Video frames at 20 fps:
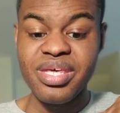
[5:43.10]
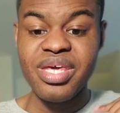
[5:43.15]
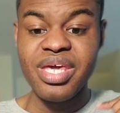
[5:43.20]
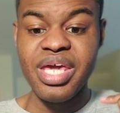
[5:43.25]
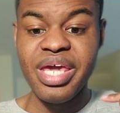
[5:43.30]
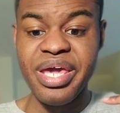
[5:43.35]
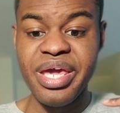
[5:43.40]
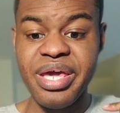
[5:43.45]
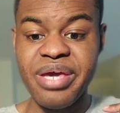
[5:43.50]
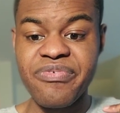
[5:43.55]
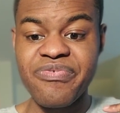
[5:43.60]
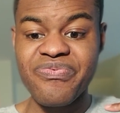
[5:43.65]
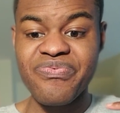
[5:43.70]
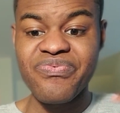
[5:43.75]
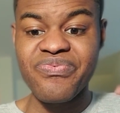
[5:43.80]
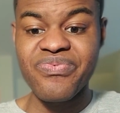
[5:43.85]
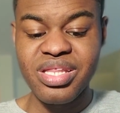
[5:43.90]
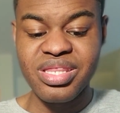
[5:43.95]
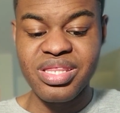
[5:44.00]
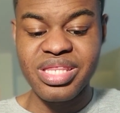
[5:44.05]

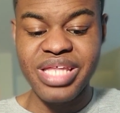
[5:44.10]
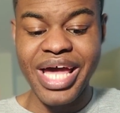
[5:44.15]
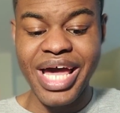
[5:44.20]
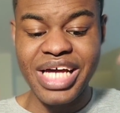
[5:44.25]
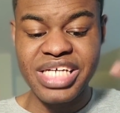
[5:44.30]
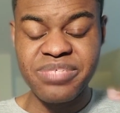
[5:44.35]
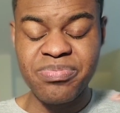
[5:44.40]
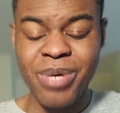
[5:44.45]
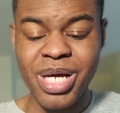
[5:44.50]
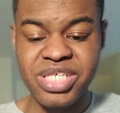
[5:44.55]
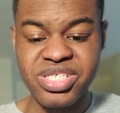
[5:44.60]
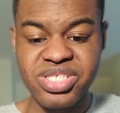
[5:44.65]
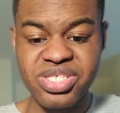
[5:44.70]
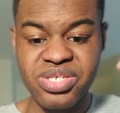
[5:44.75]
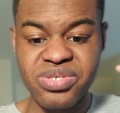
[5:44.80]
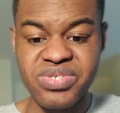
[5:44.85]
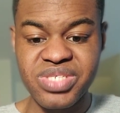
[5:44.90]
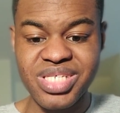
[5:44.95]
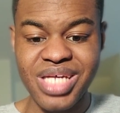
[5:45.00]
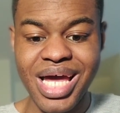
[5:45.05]
if the Xbox
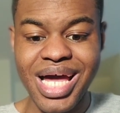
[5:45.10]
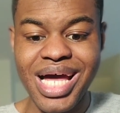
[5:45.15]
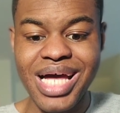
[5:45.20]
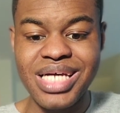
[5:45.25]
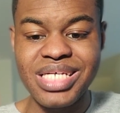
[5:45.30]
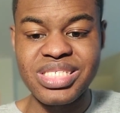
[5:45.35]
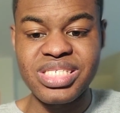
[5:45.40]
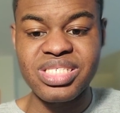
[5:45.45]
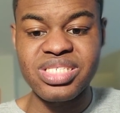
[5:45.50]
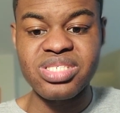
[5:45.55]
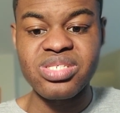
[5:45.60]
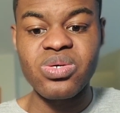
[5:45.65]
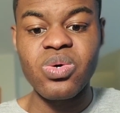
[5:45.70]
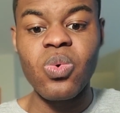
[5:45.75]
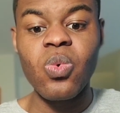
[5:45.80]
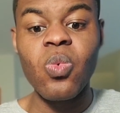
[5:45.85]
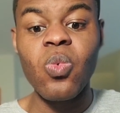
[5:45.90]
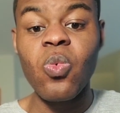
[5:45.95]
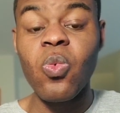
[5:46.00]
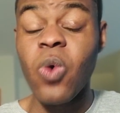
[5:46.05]
Series S
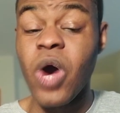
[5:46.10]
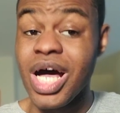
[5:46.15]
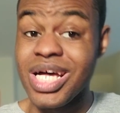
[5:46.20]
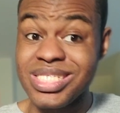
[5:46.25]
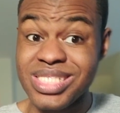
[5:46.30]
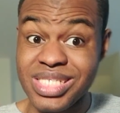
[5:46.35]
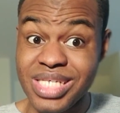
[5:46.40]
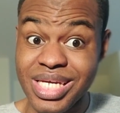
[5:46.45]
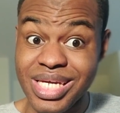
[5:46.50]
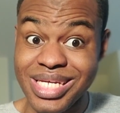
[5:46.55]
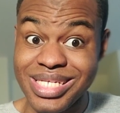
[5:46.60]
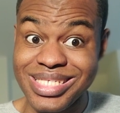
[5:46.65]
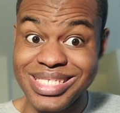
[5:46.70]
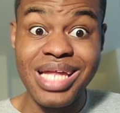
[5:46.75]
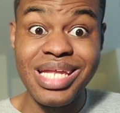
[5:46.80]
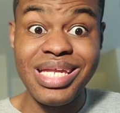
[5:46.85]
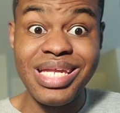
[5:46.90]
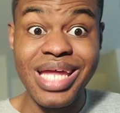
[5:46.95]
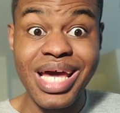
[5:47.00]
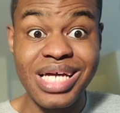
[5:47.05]
wasn't
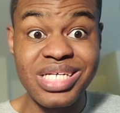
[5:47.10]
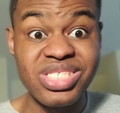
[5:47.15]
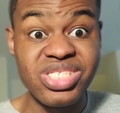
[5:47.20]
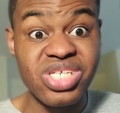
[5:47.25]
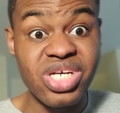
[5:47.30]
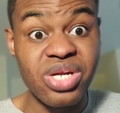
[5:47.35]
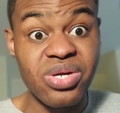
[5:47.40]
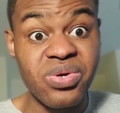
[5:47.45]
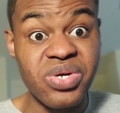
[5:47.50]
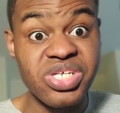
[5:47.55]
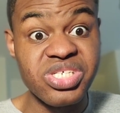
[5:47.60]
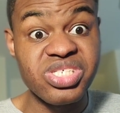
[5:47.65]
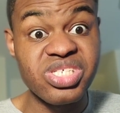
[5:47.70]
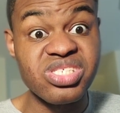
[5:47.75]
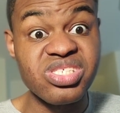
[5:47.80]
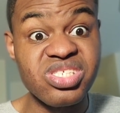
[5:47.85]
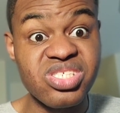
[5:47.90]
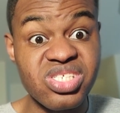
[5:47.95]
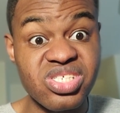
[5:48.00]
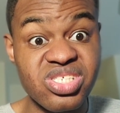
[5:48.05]
a next
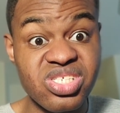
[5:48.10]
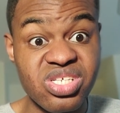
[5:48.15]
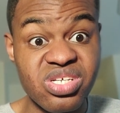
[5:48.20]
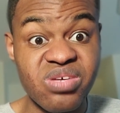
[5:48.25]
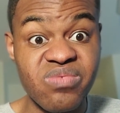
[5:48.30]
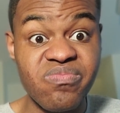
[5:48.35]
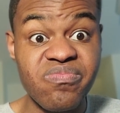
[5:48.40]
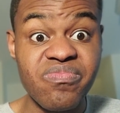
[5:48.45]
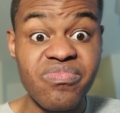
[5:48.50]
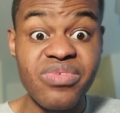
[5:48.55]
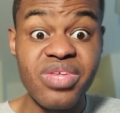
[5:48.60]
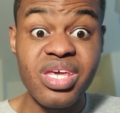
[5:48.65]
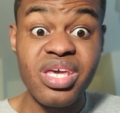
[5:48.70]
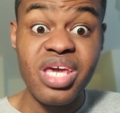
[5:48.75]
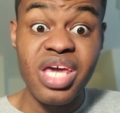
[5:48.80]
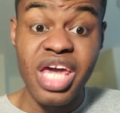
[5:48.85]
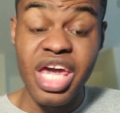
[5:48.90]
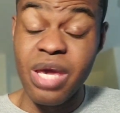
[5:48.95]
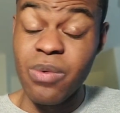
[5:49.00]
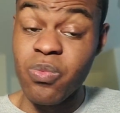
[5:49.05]
generation system,
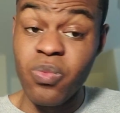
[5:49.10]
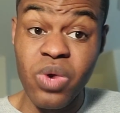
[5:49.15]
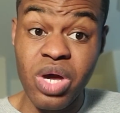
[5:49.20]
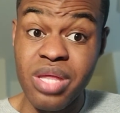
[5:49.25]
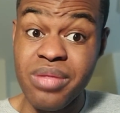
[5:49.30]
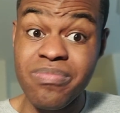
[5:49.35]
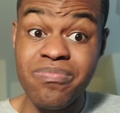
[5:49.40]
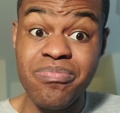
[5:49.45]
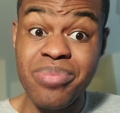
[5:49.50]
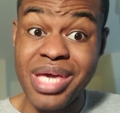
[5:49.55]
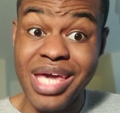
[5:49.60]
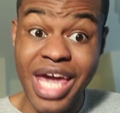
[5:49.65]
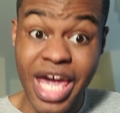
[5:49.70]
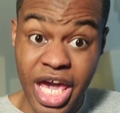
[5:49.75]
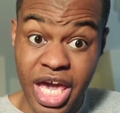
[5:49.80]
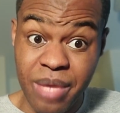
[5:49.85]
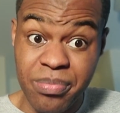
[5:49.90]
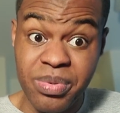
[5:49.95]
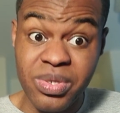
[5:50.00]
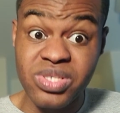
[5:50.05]
it wouldn't be
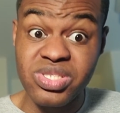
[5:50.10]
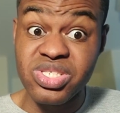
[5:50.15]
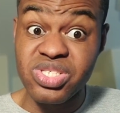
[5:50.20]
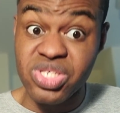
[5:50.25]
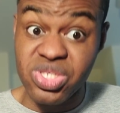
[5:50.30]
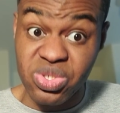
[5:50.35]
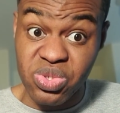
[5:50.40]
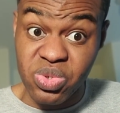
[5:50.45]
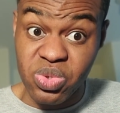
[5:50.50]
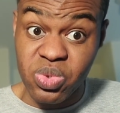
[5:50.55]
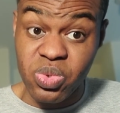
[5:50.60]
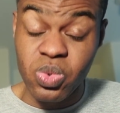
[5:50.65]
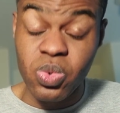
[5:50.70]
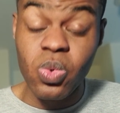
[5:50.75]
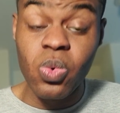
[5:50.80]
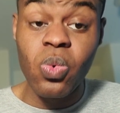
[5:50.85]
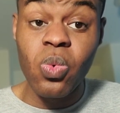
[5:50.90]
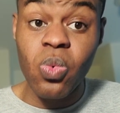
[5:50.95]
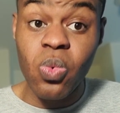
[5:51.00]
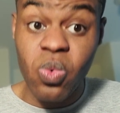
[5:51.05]
able to
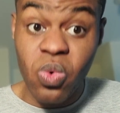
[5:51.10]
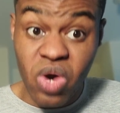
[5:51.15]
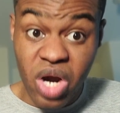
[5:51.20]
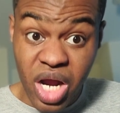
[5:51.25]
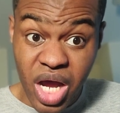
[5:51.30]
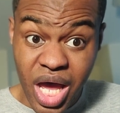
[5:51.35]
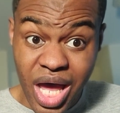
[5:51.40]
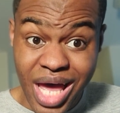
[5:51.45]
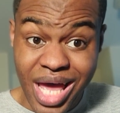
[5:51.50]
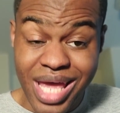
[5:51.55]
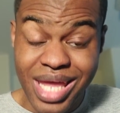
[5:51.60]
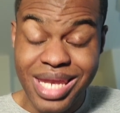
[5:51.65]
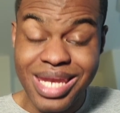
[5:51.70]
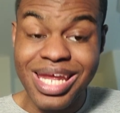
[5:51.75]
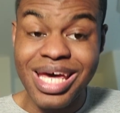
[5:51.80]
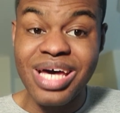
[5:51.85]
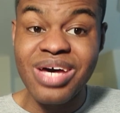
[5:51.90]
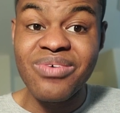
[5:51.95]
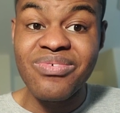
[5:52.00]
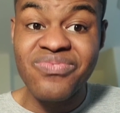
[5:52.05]

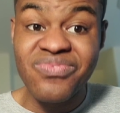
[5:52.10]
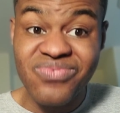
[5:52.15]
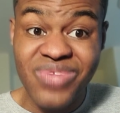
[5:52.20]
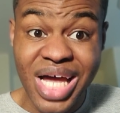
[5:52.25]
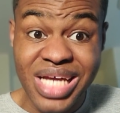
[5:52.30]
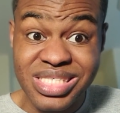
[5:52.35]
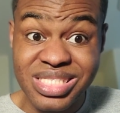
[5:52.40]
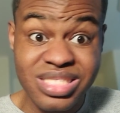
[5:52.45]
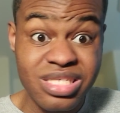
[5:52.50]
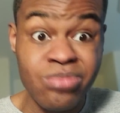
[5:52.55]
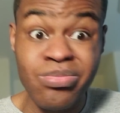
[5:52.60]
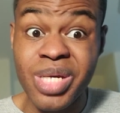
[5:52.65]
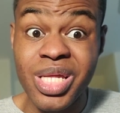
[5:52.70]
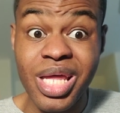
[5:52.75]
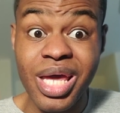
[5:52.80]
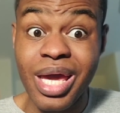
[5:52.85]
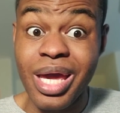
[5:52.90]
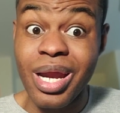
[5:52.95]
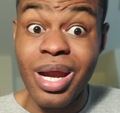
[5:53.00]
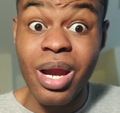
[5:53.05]
run Flight
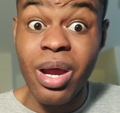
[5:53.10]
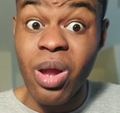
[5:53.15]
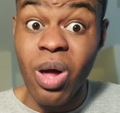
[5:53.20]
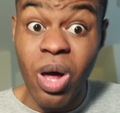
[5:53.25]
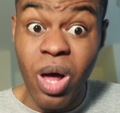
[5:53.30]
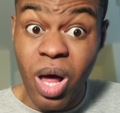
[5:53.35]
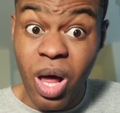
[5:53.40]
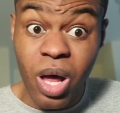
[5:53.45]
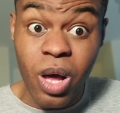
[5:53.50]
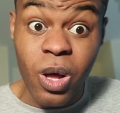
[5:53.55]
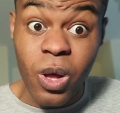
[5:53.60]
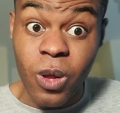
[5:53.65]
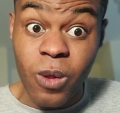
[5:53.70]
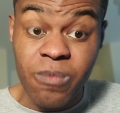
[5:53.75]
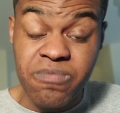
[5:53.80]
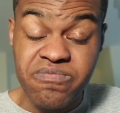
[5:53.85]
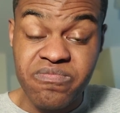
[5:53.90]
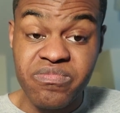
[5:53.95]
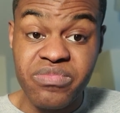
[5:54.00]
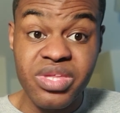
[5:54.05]
Simulator at
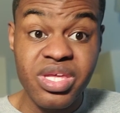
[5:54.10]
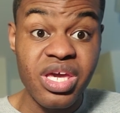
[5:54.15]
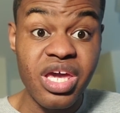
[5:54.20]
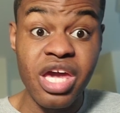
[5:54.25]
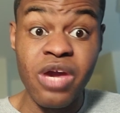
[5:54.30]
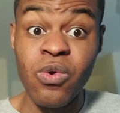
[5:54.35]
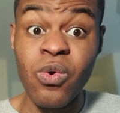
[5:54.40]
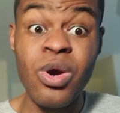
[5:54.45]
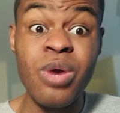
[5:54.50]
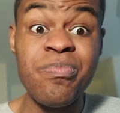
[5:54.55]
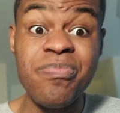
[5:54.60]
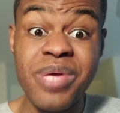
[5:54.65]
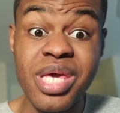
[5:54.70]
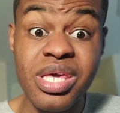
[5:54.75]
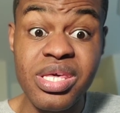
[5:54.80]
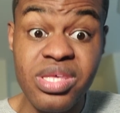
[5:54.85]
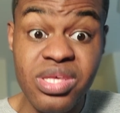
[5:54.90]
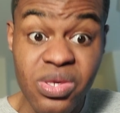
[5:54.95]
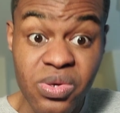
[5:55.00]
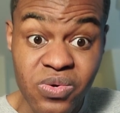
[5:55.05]
all. It would be
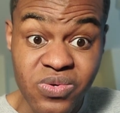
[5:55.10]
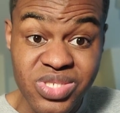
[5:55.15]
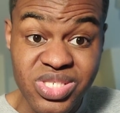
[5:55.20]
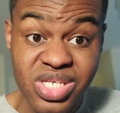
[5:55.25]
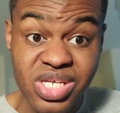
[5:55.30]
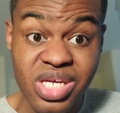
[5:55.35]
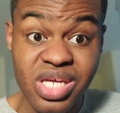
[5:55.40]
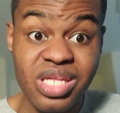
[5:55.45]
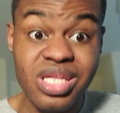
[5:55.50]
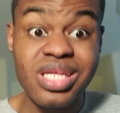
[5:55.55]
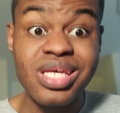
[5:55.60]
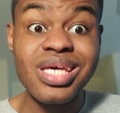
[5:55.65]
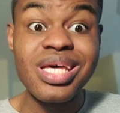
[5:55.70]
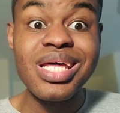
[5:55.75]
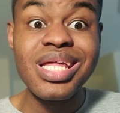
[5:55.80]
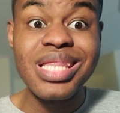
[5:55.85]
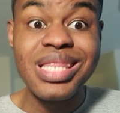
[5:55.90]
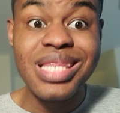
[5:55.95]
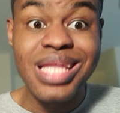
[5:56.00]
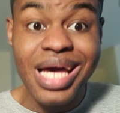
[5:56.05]
using
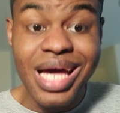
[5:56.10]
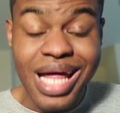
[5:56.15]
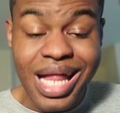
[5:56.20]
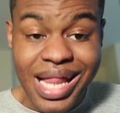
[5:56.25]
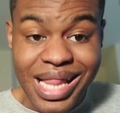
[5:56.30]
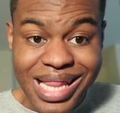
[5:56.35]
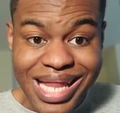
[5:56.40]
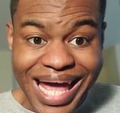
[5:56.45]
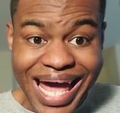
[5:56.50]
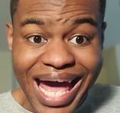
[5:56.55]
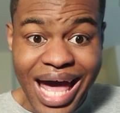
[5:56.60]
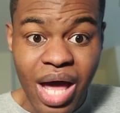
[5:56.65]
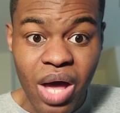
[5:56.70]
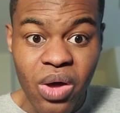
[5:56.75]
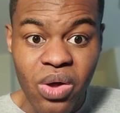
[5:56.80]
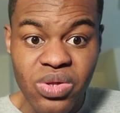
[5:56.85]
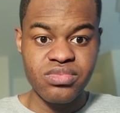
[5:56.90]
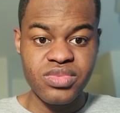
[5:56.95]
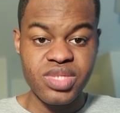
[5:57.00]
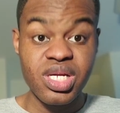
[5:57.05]
the
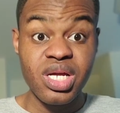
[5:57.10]
cloud.